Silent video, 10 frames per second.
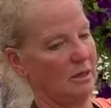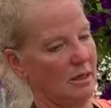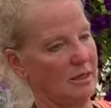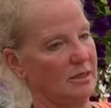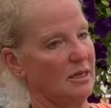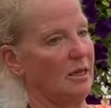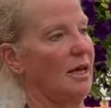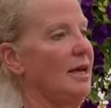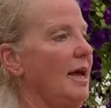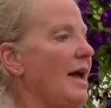until
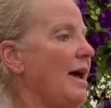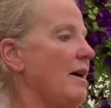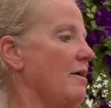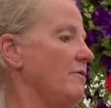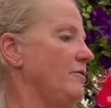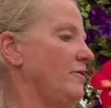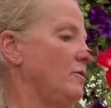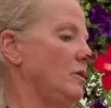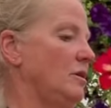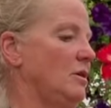I have
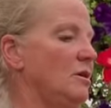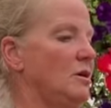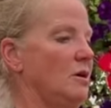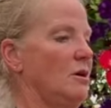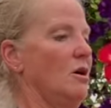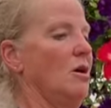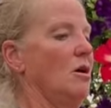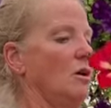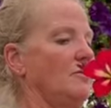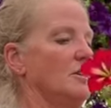
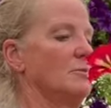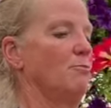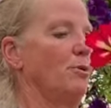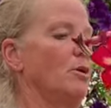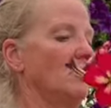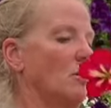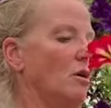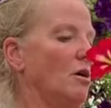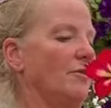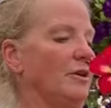all of this bulk
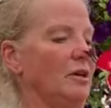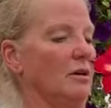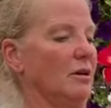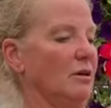off of here.